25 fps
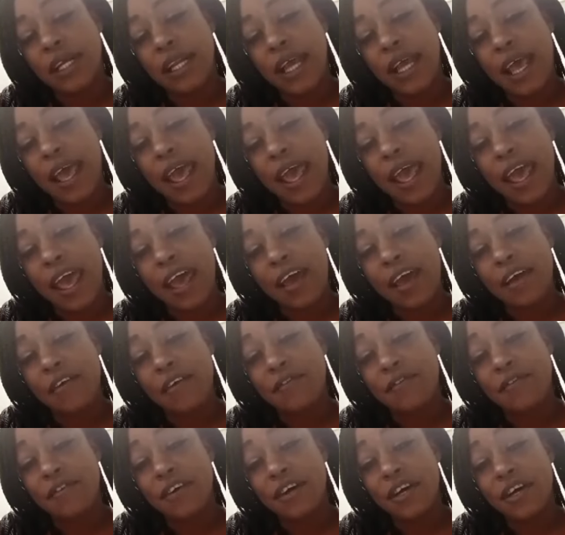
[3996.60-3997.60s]
me to
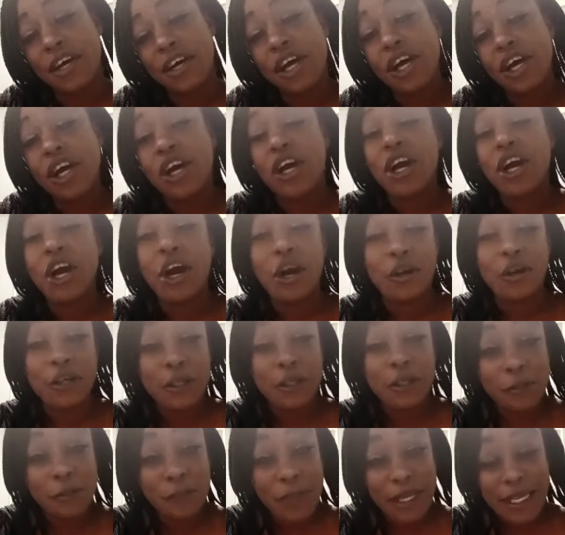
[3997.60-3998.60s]
have
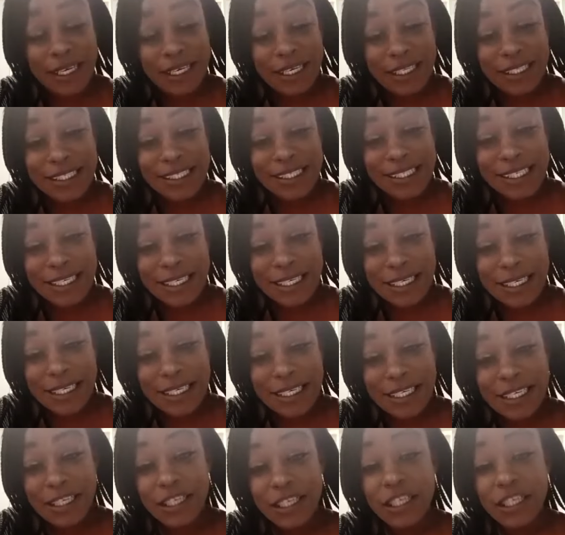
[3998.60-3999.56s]
codependency,